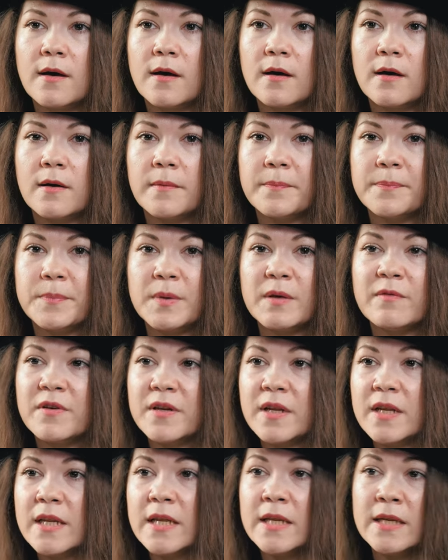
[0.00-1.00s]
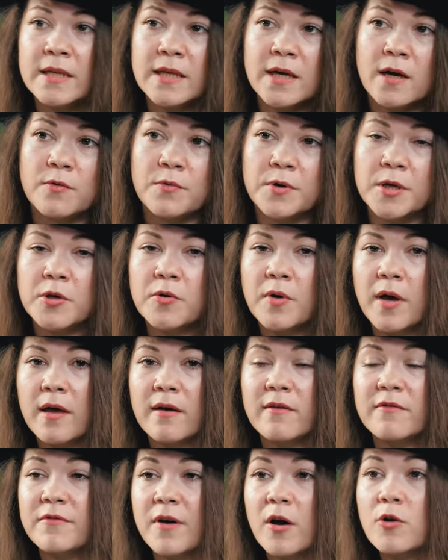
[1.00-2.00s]
um, even in India, where you
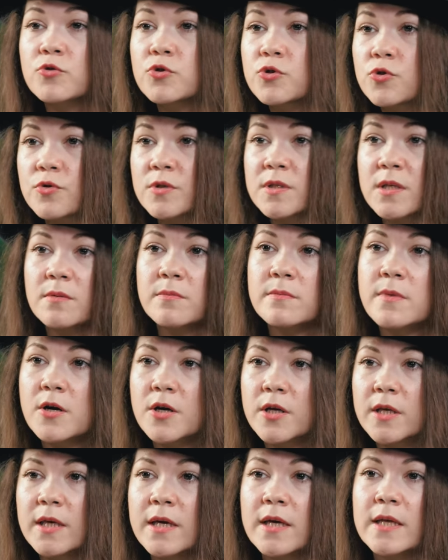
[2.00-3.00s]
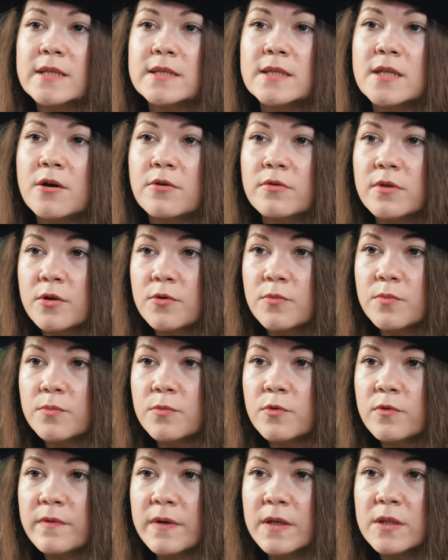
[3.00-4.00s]
have outsourcing markets. Now they're
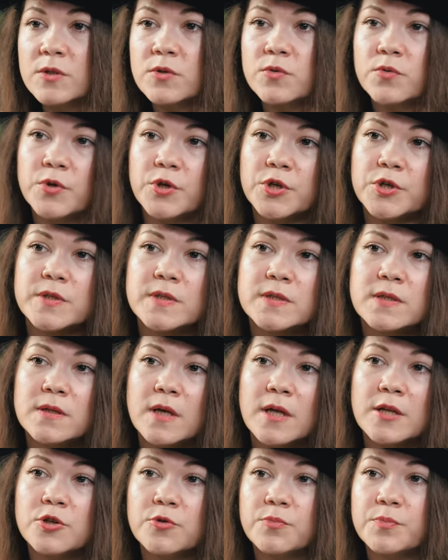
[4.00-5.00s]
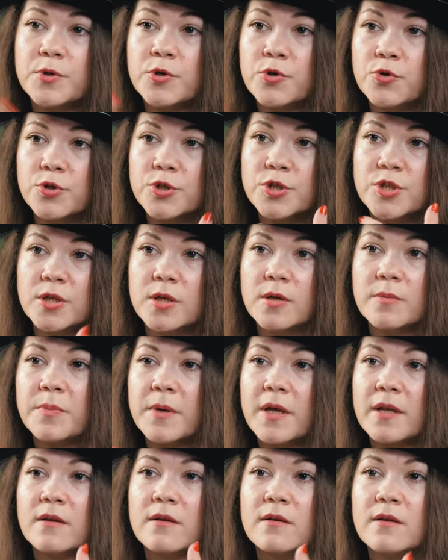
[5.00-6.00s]
moving towards entrepreneurship
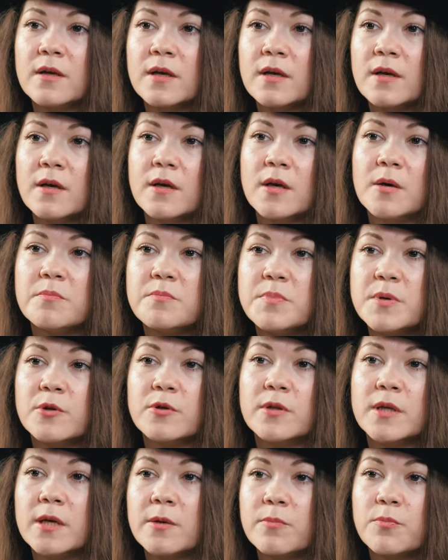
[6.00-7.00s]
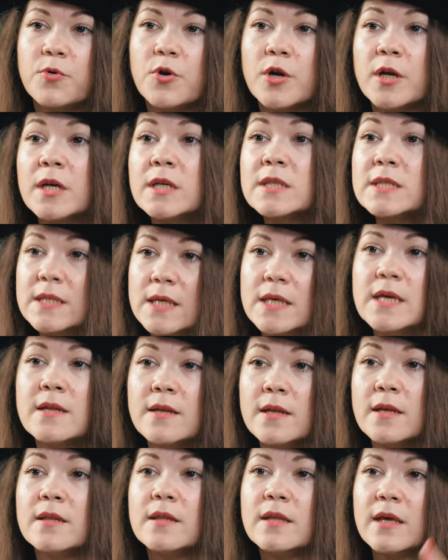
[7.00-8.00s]
and building products
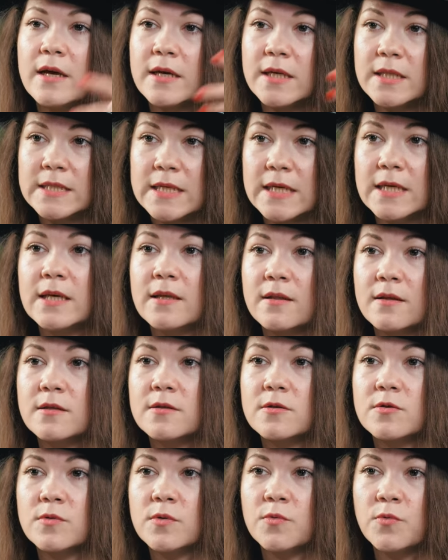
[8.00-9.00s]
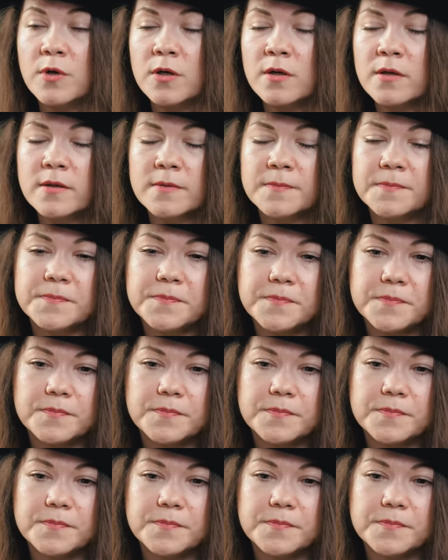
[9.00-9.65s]
in India and taking it to the world.